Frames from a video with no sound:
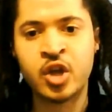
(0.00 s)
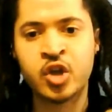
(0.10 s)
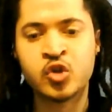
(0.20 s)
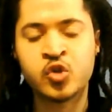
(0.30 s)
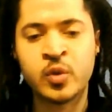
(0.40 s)

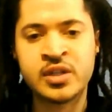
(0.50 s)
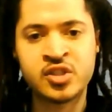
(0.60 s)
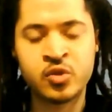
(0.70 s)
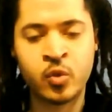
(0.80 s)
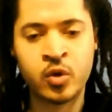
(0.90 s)
knows what
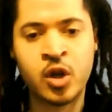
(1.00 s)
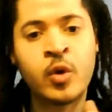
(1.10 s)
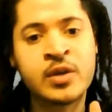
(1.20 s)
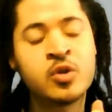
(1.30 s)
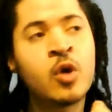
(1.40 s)

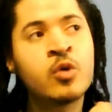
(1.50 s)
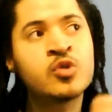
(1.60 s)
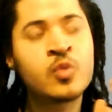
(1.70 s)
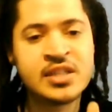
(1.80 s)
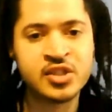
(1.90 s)

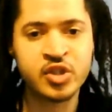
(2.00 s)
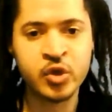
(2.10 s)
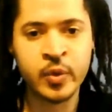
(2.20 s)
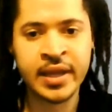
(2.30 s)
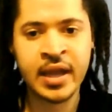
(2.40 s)
he's
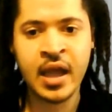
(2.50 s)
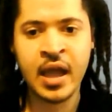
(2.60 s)
doing.